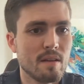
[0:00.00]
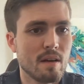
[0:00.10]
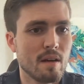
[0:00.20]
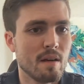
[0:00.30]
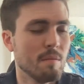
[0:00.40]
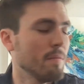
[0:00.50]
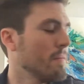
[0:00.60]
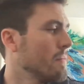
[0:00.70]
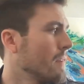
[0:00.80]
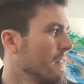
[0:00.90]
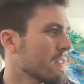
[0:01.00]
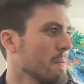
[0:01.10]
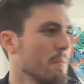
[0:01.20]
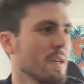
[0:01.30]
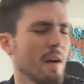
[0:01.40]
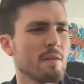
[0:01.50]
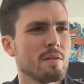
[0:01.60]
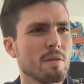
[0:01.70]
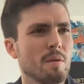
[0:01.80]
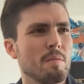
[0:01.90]
and this may be counter
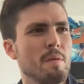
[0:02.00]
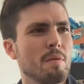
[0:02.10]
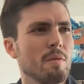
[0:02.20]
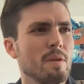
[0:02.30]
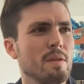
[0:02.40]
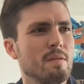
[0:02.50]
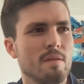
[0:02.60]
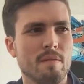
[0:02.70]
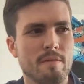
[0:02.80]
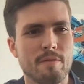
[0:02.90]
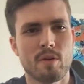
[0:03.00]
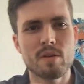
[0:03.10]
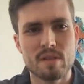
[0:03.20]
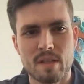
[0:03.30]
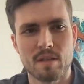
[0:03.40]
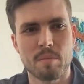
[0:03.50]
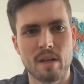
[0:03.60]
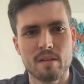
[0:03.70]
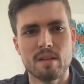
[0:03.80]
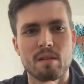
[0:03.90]
to what people would first thing, but
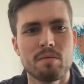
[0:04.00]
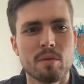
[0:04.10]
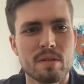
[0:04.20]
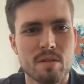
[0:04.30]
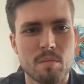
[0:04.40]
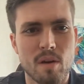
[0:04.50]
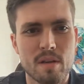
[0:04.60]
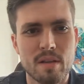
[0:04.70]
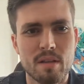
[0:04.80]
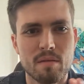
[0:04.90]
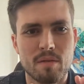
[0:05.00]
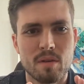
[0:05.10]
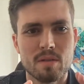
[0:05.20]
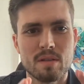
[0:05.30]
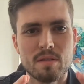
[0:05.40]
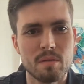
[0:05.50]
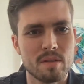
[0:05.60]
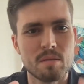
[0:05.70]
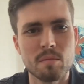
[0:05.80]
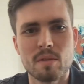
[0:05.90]
I think influencer marketing falls into a
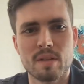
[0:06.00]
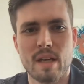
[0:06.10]
similar